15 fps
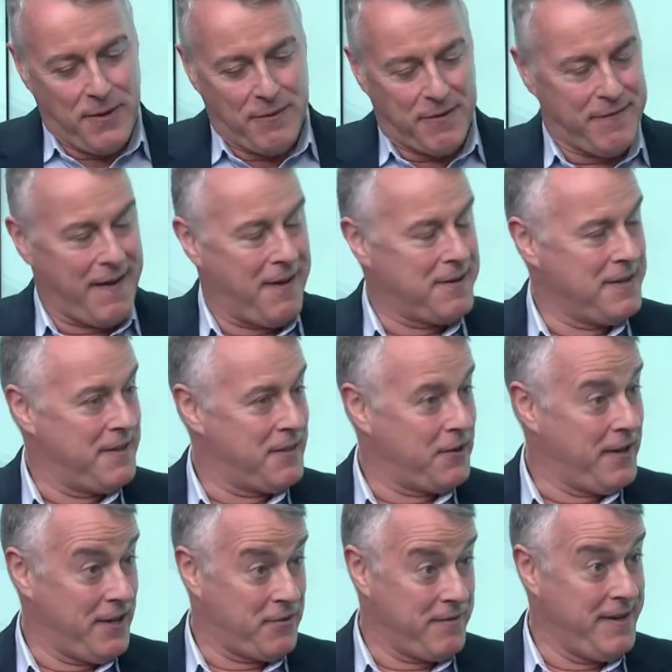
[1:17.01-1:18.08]
we were founded
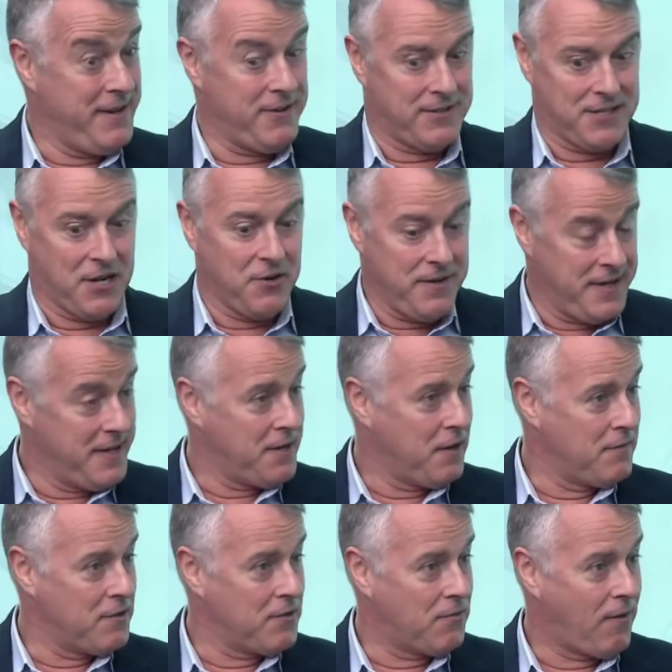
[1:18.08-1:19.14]
33 years ago in
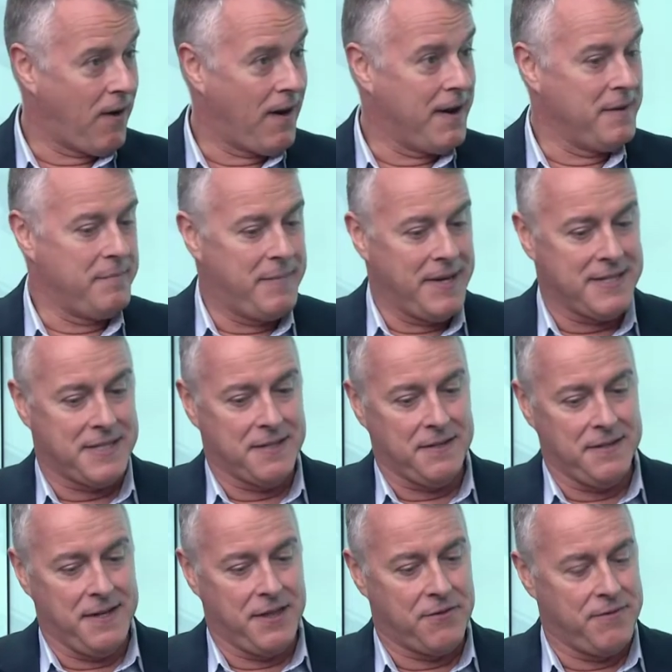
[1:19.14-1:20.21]
Over the Rhine.
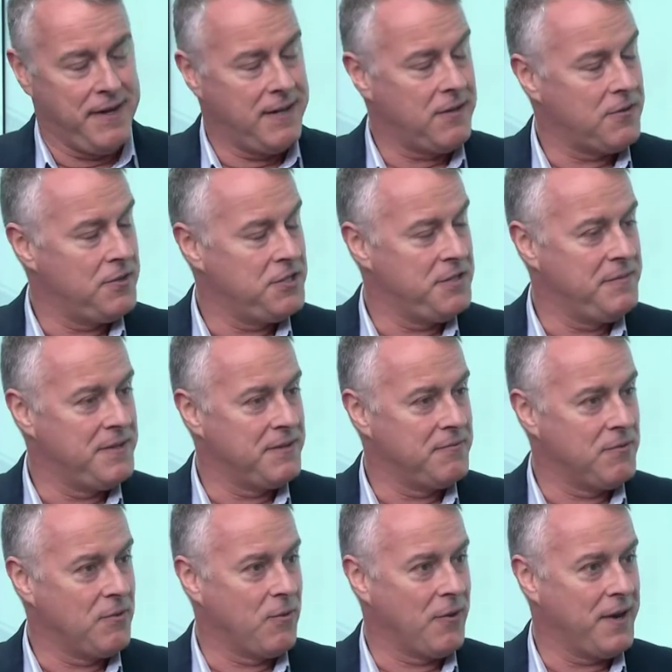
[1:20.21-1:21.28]
Basically, three clergymen
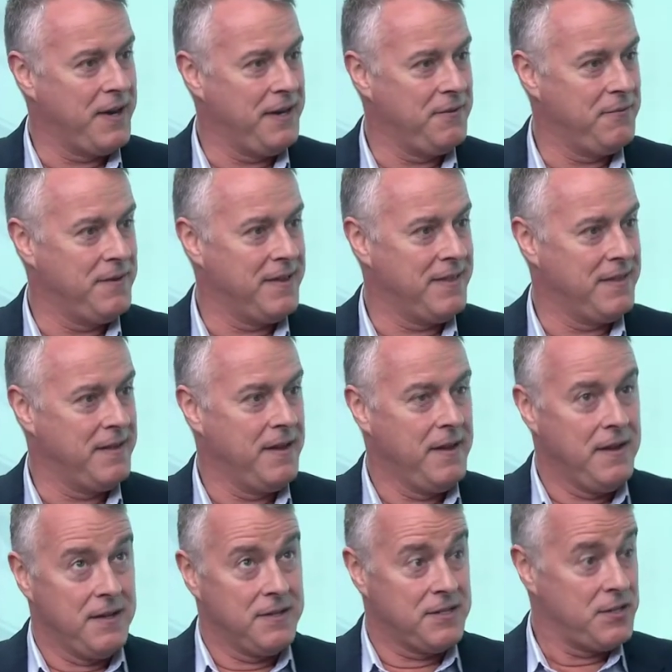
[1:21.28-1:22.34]
were working with
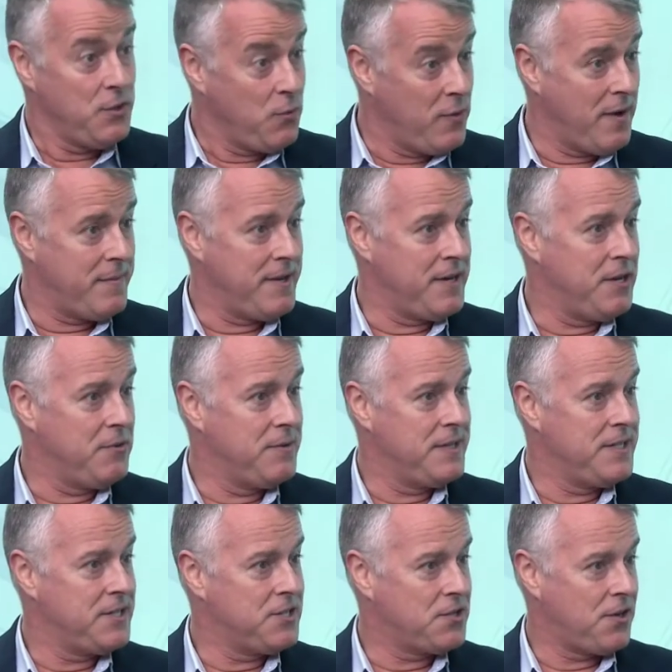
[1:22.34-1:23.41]
two women who were
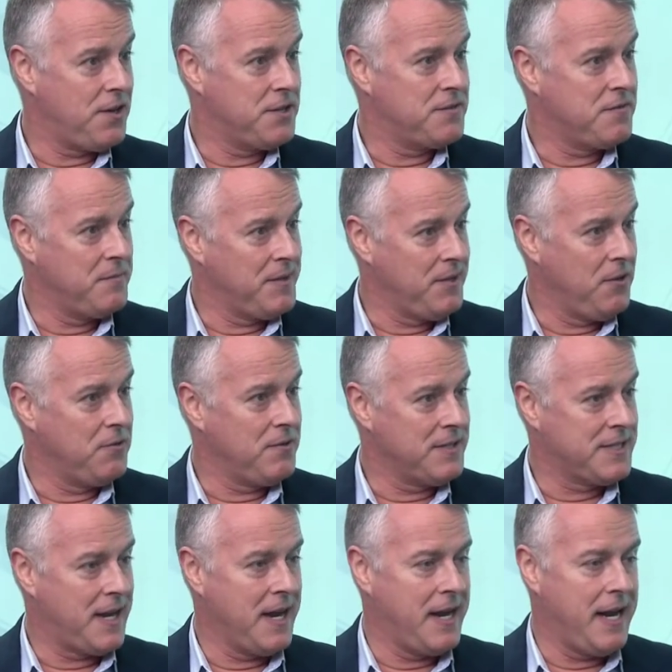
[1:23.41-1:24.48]
discharged from a local
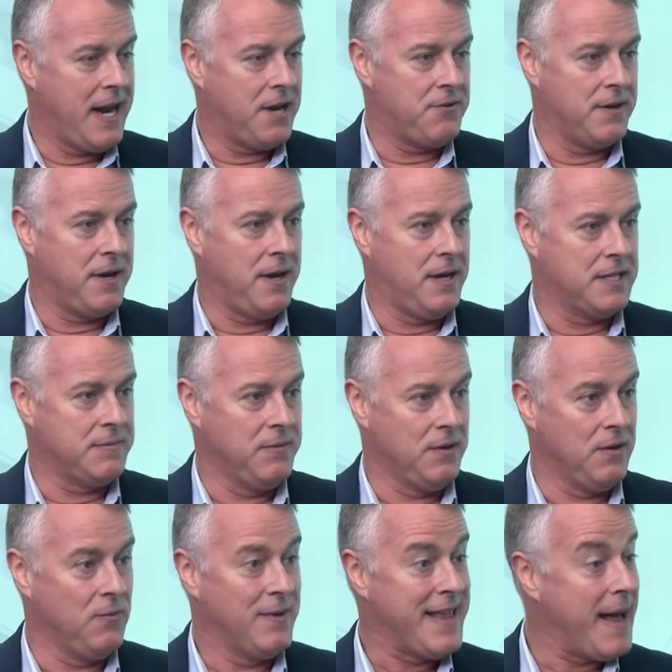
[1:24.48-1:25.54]
psychiatric
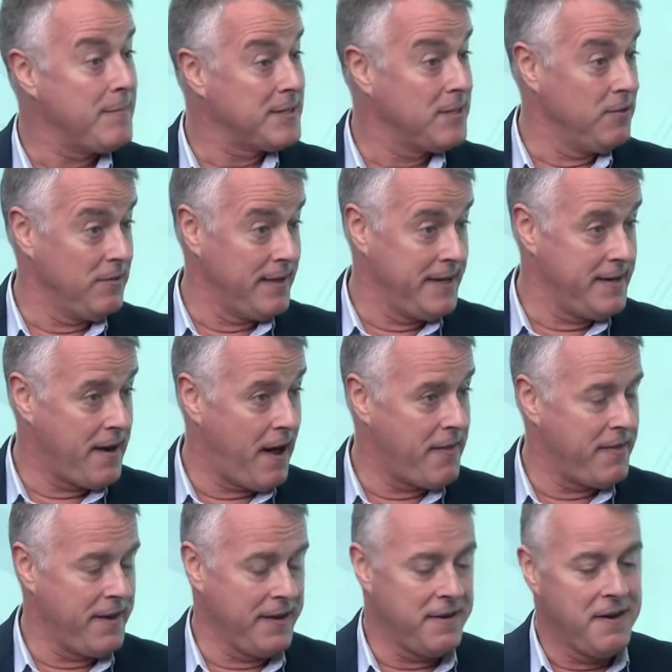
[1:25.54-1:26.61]
hospital with absolutely
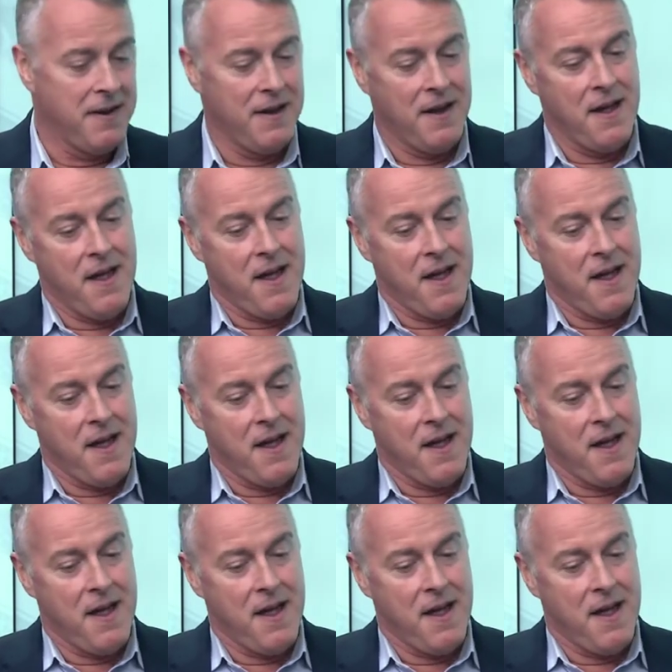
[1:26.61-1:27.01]
nothing.